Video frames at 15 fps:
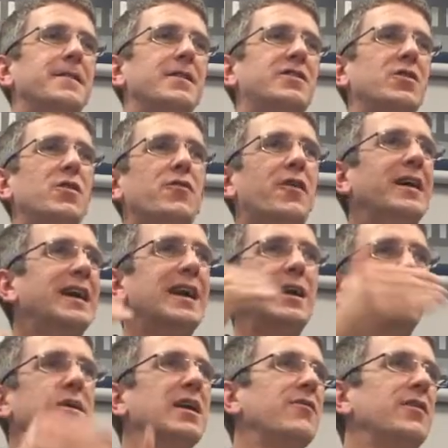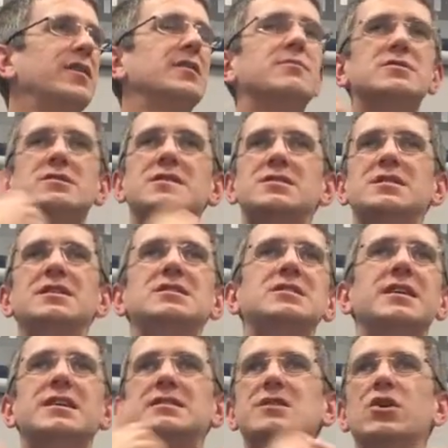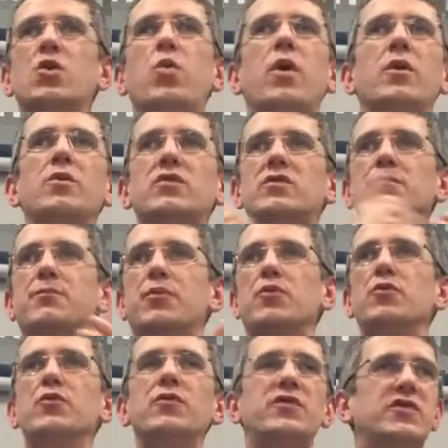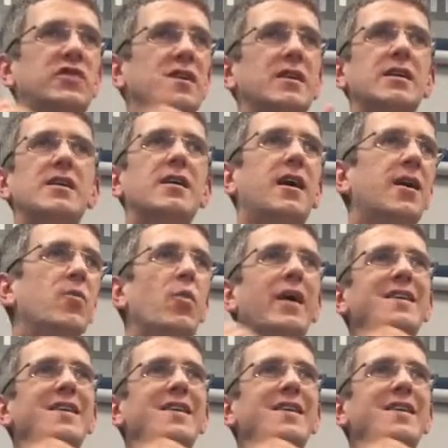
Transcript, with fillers: And so if I keep giving them statistics and quotes and proofs, I'm